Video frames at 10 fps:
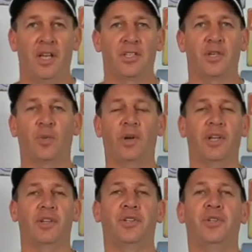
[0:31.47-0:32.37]
So really
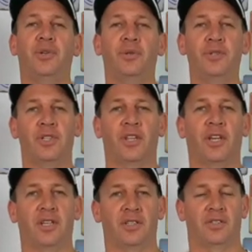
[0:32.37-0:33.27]
a huge
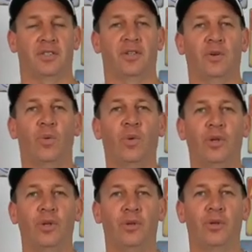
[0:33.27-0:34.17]
thanks to all
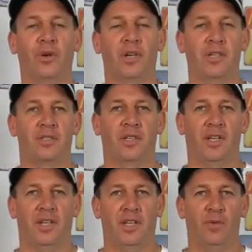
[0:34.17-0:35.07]
you guys,
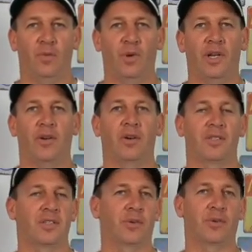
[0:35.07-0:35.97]
and really
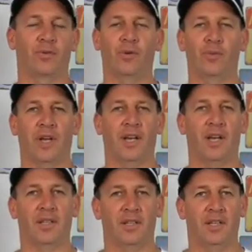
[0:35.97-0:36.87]
honestly with all my
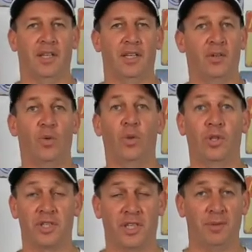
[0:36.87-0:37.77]
heart and all the
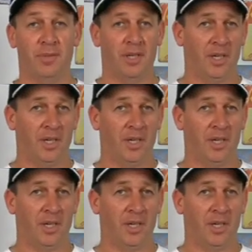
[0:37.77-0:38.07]
team